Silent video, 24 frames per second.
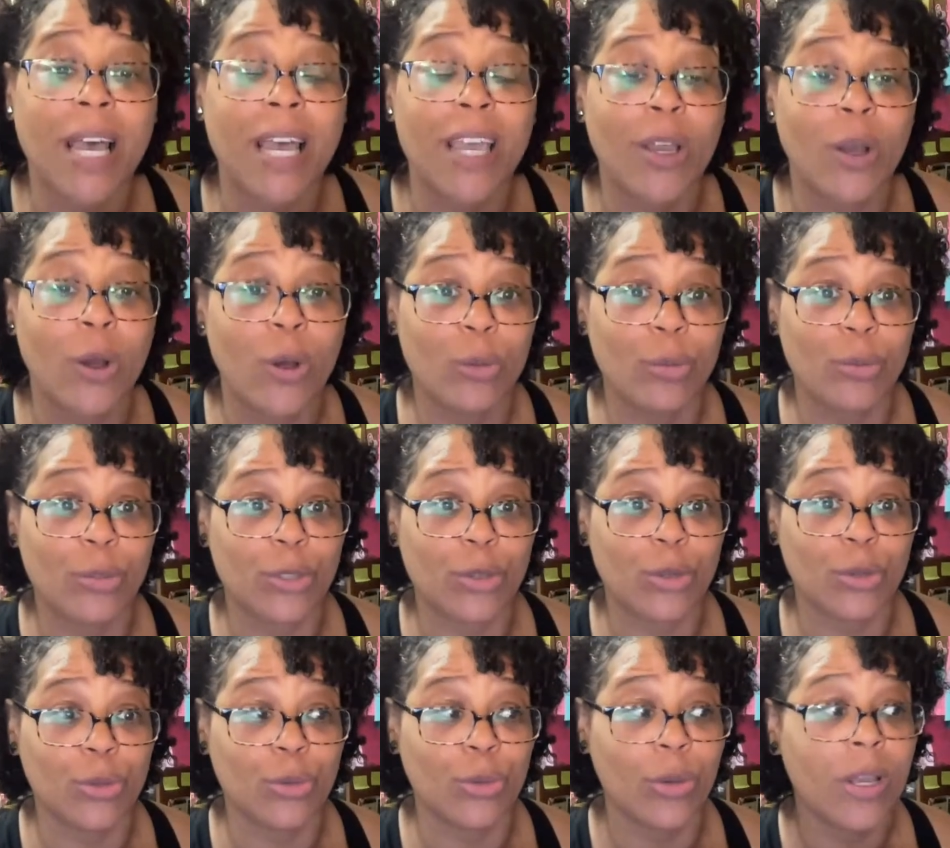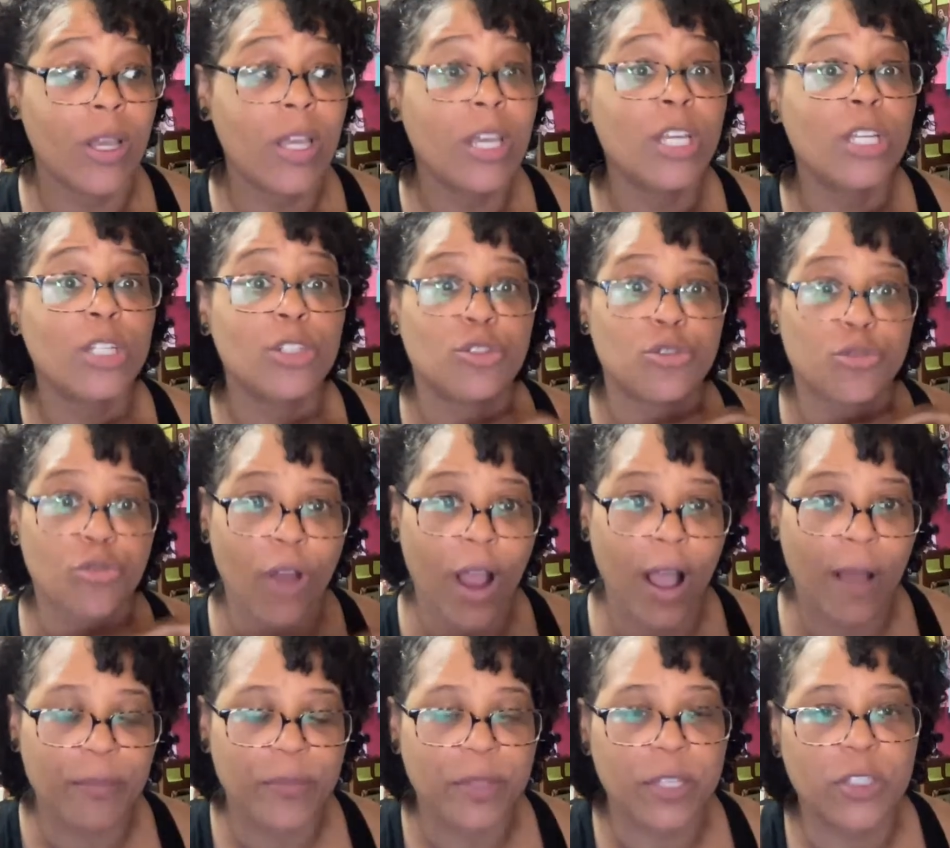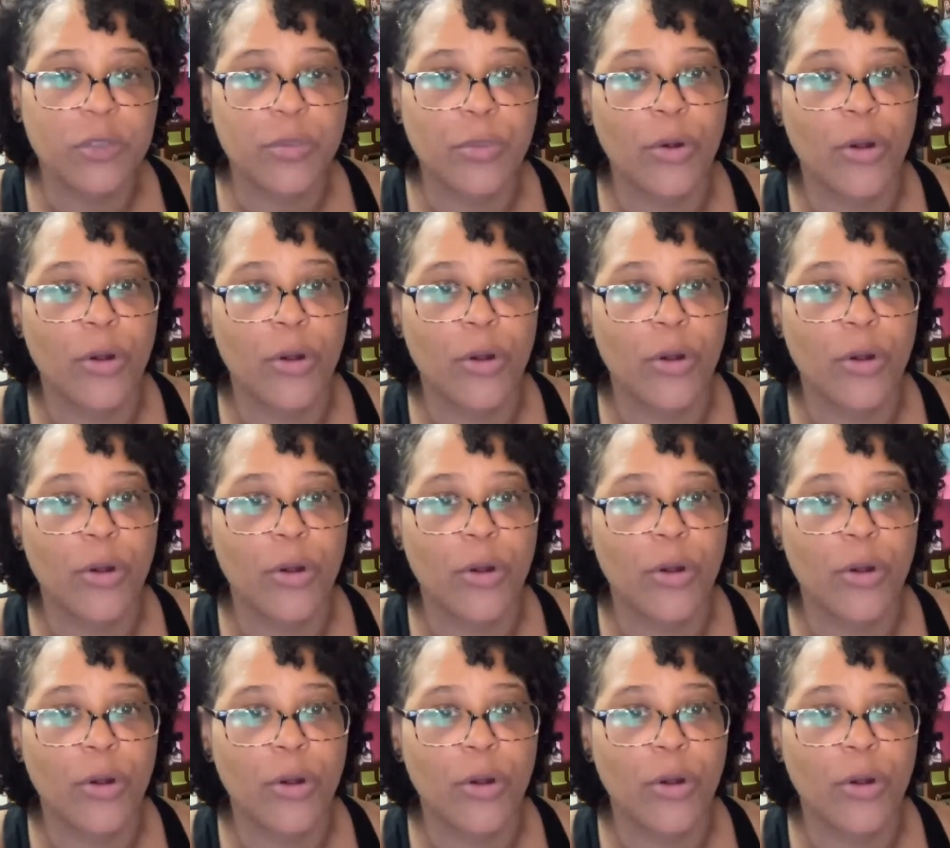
I hope to drop this